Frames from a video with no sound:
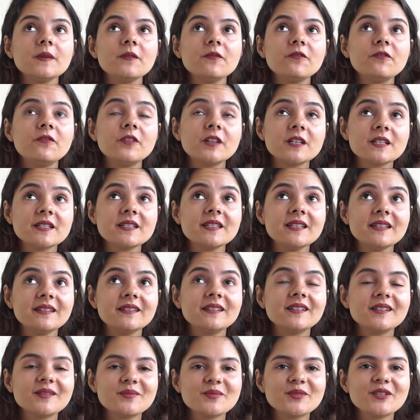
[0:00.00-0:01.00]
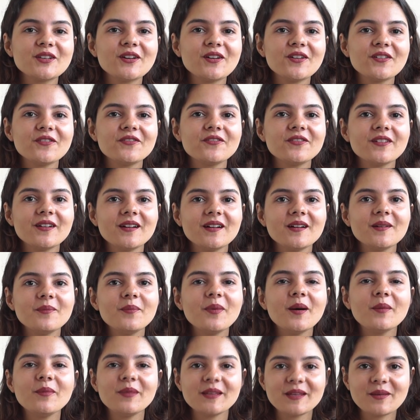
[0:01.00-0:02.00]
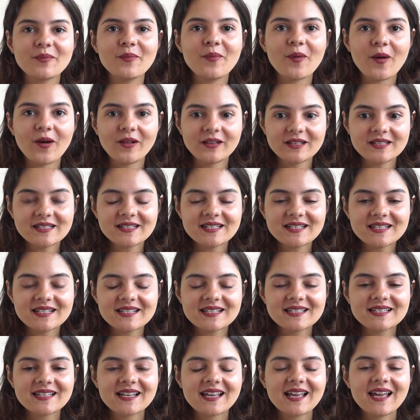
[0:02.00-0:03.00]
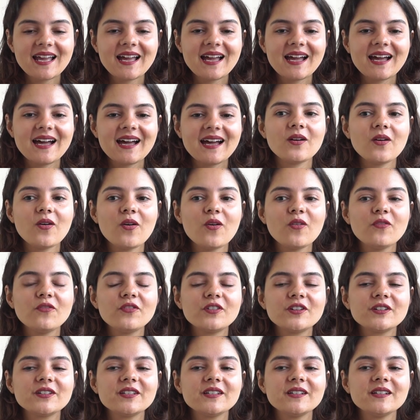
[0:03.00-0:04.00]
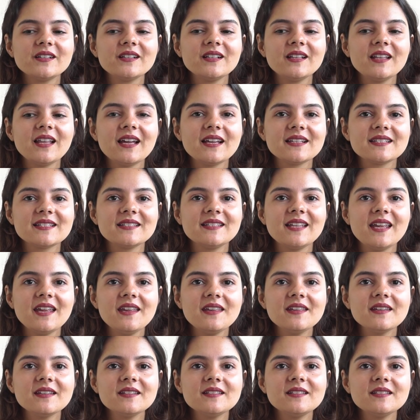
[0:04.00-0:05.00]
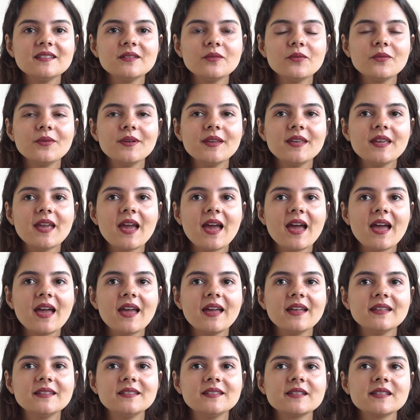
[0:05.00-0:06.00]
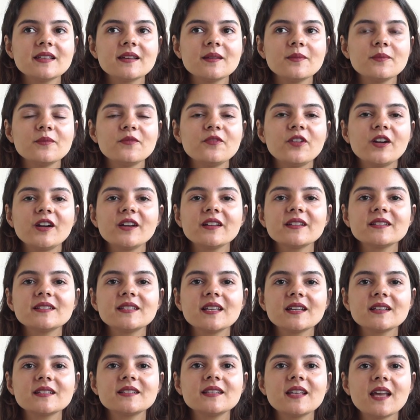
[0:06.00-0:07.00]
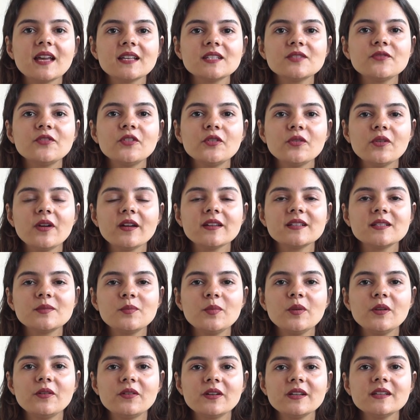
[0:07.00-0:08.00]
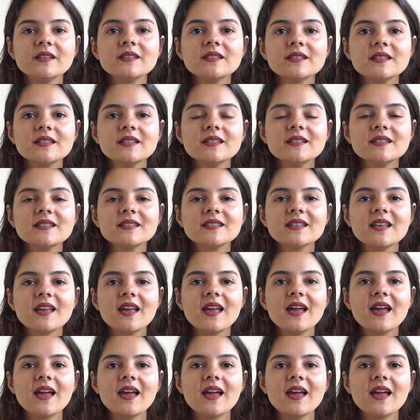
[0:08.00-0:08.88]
First, in terms of public policies, over the last decade, we had some very successful experiences